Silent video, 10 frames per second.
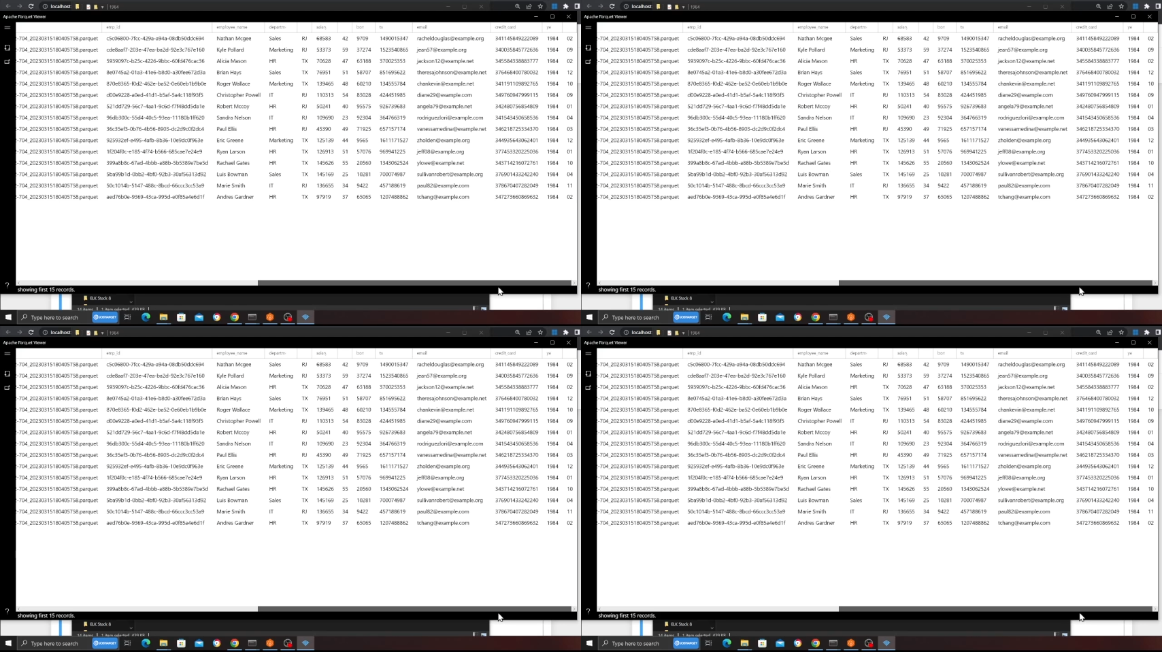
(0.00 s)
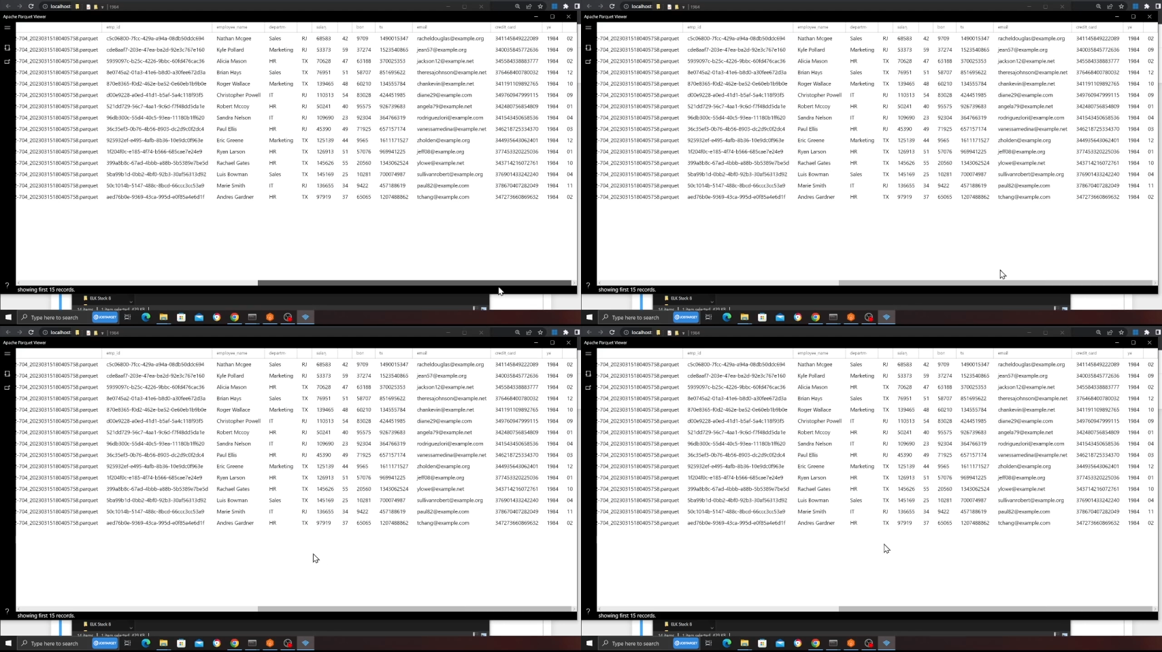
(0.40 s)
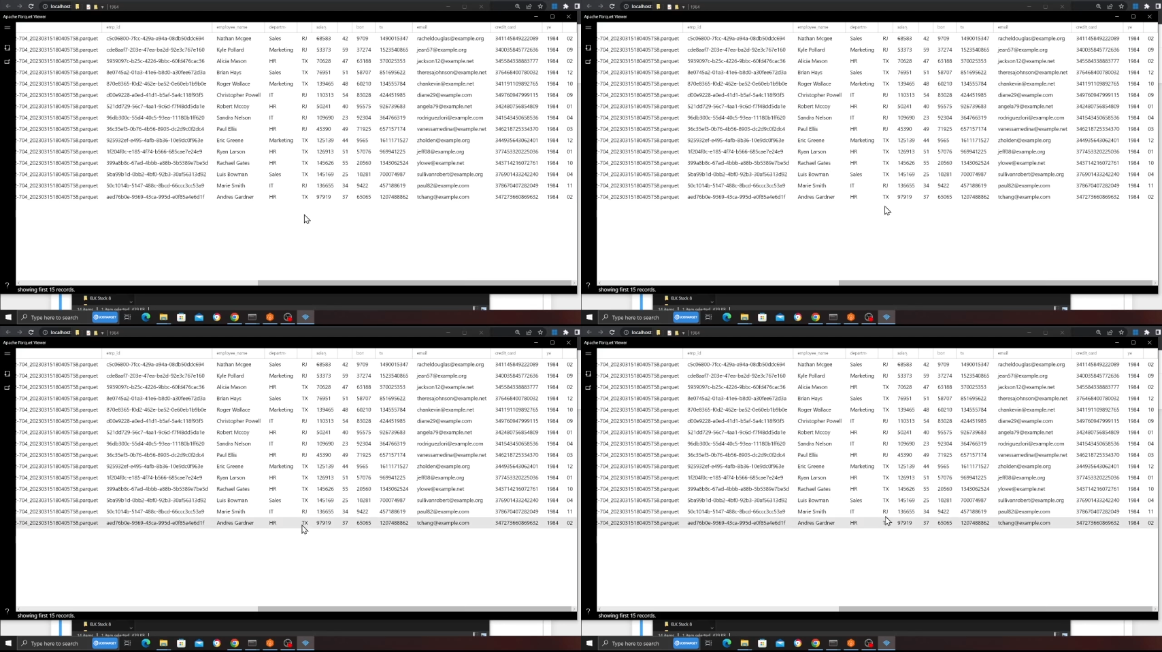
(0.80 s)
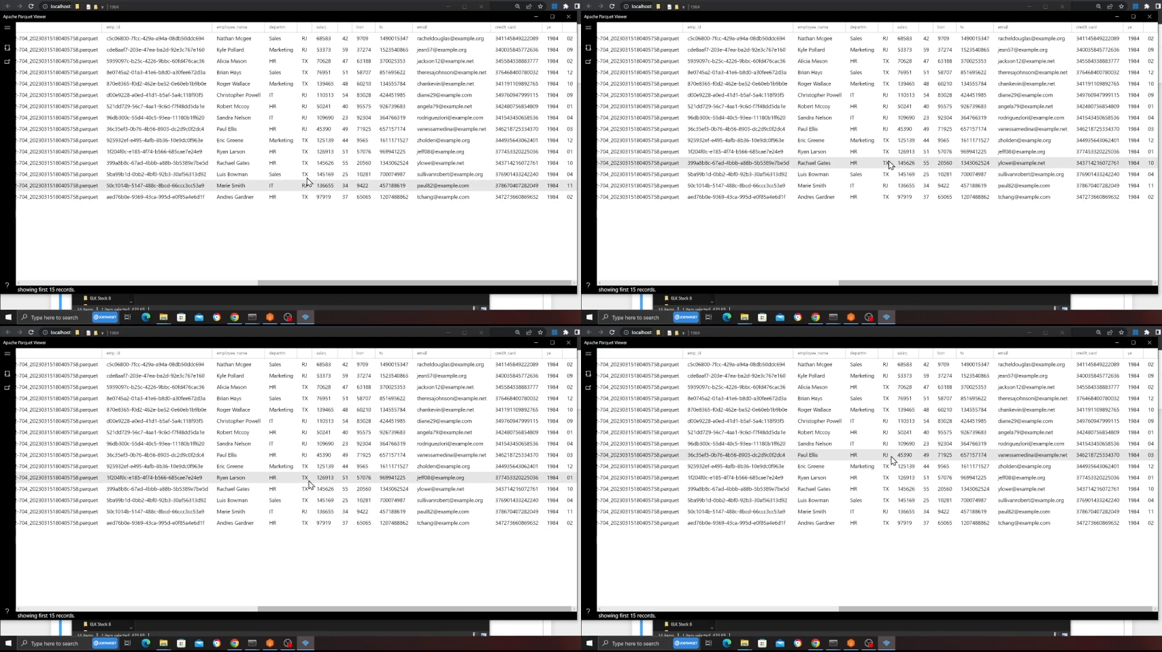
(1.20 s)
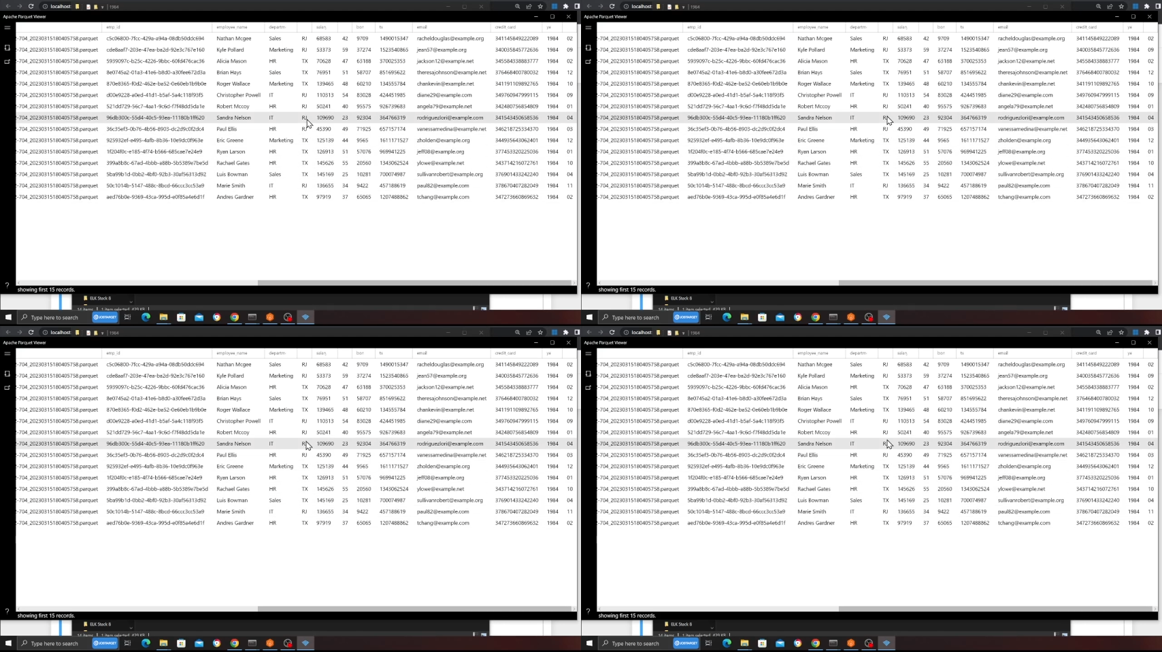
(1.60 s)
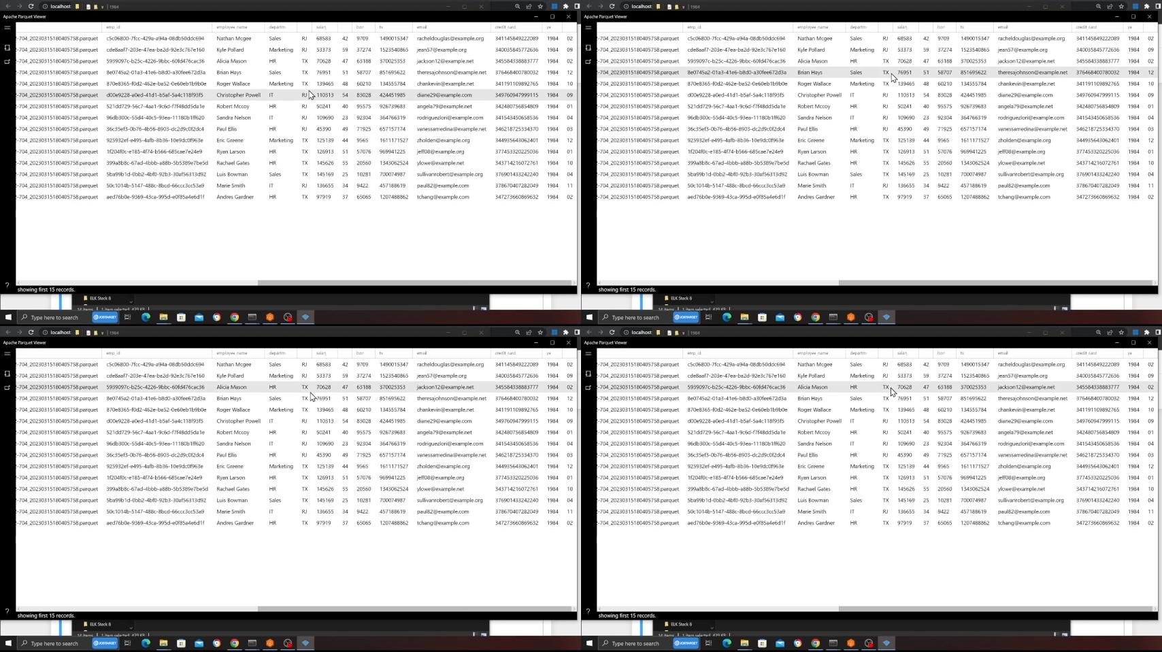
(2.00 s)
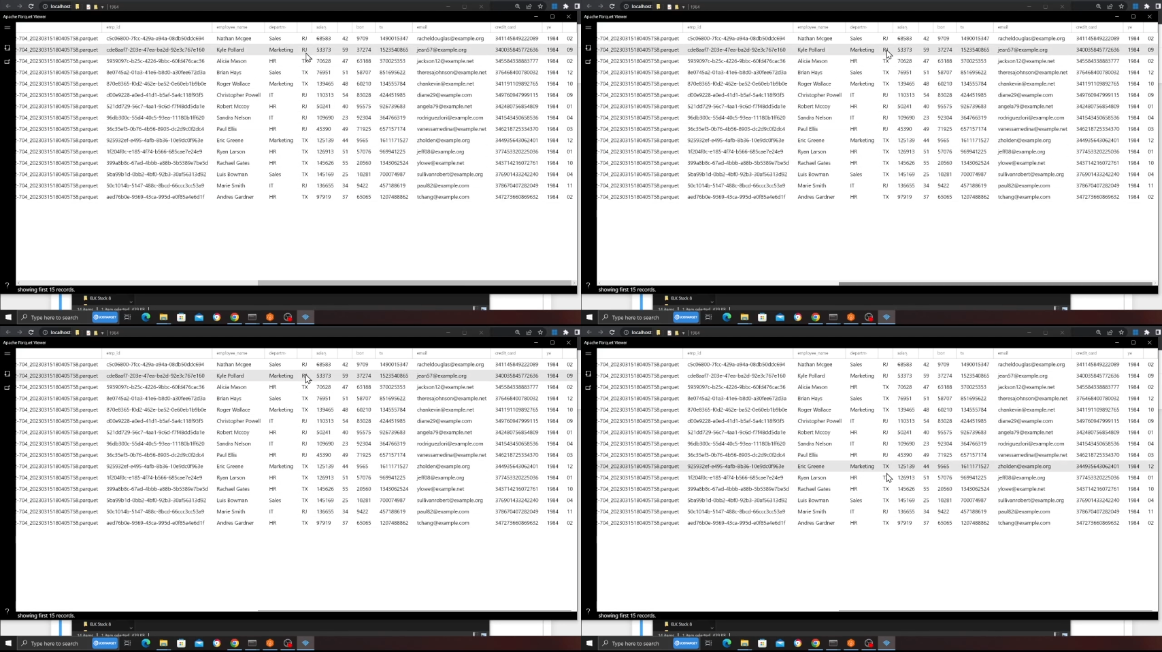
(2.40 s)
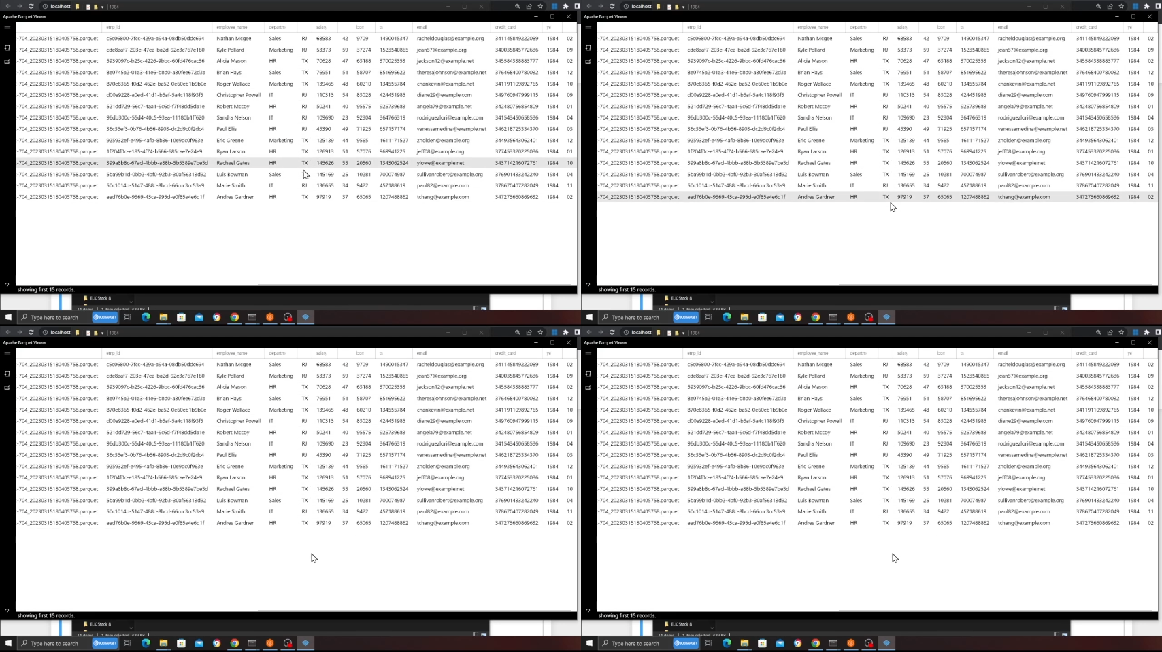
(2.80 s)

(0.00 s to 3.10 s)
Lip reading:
(no speaker visible)